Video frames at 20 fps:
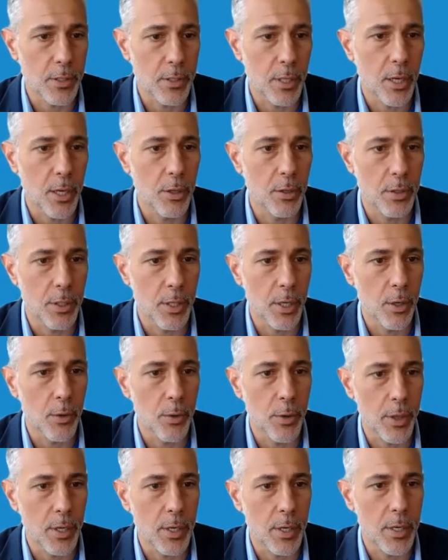low and go
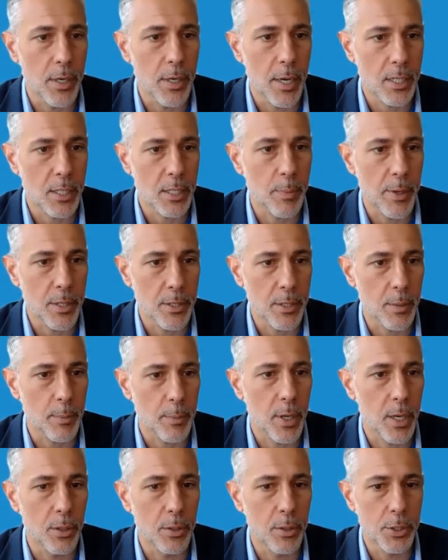with an index-based
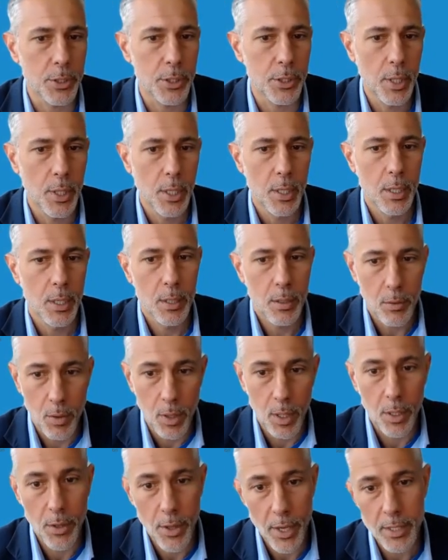approach,
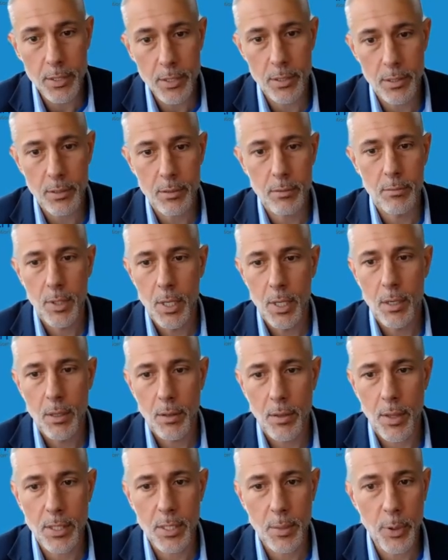well, that's
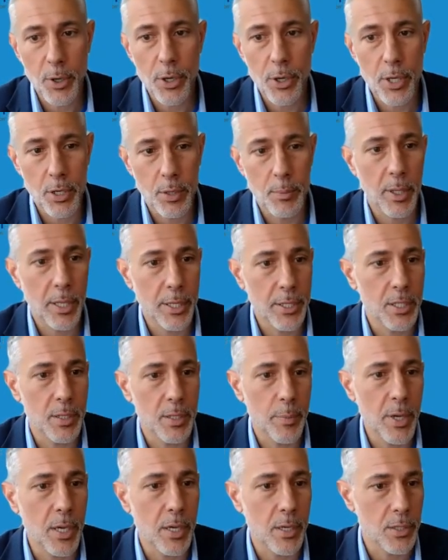a pretty good place to
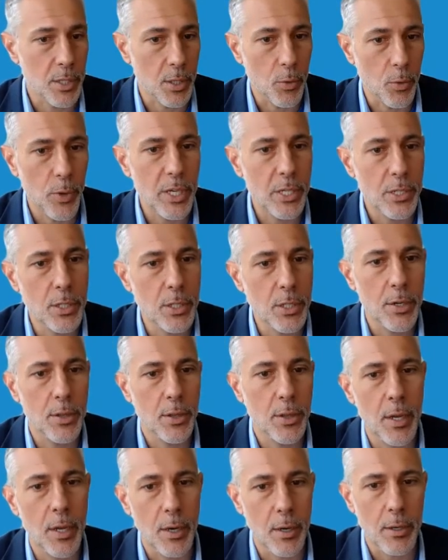be. So we start
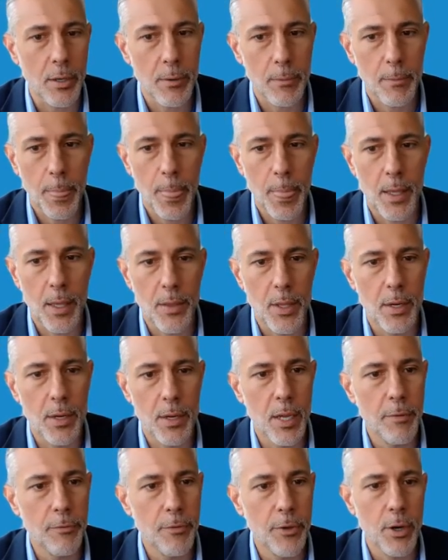there. And then
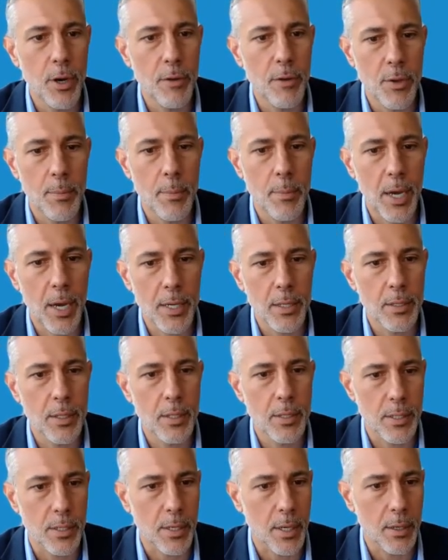if you're of the
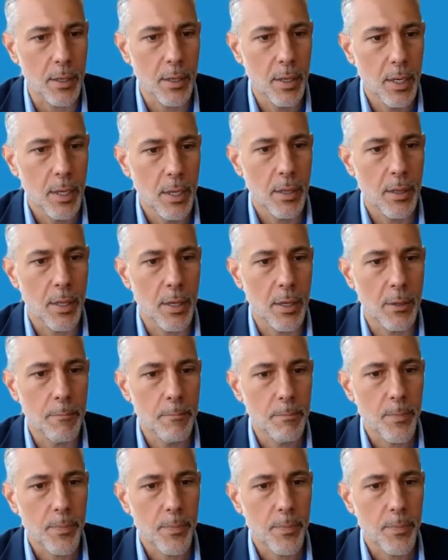mindset that